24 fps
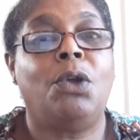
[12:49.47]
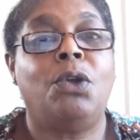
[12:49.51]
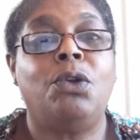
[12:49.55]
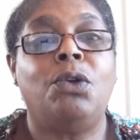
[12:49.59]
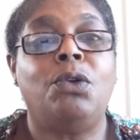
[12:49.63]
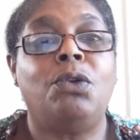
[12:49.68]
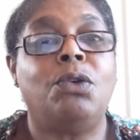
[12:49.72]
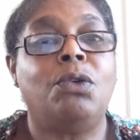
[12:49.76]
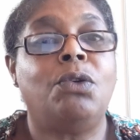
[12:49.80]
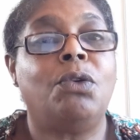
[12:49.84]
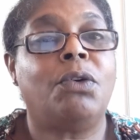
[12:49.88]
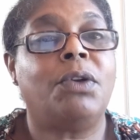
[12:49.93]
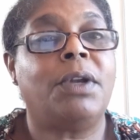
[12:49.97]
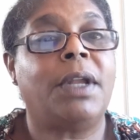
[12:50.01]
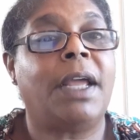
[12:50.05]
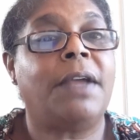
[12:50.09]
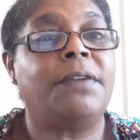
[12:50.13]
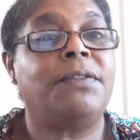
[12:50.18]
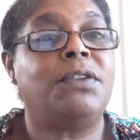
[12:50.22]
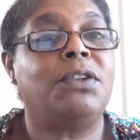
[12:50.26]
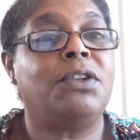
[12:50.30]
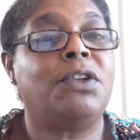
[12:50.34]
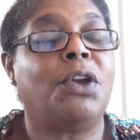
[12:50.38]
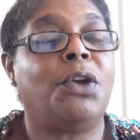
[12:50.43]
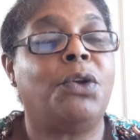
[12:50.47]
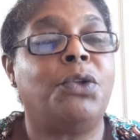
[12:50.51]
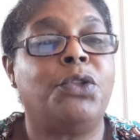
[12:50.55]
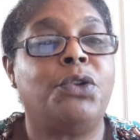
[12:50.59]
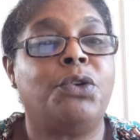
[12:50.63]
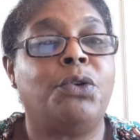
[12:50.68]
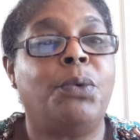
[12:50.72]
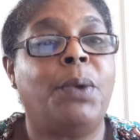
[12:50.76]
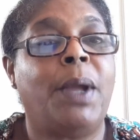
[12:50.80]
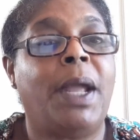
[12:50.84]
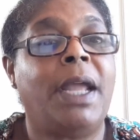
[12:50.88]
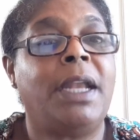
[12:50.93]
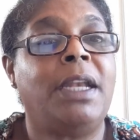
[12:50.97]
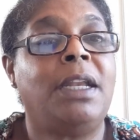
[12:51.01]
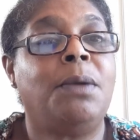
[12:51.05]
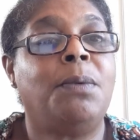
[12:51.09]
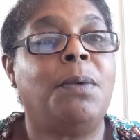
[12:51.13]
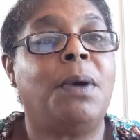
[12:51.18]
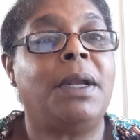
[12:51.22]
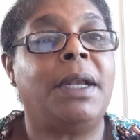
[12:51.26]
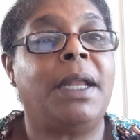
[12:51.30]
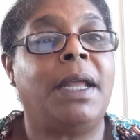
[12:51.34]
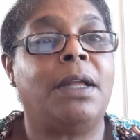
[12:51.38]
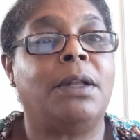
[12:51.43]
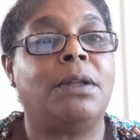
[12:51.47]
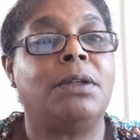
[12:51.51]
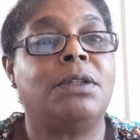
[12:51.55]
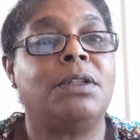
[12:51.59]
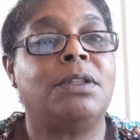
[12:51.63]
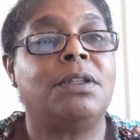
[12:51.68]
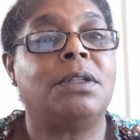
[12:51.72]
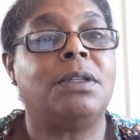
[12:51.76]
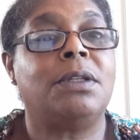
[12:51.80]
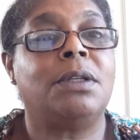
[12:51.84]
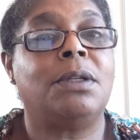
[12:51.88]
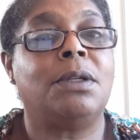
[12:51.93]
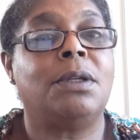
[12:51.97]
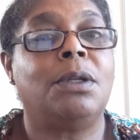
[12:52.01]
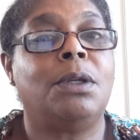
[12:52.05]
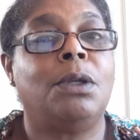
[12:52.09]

You do not have to go through anyone else.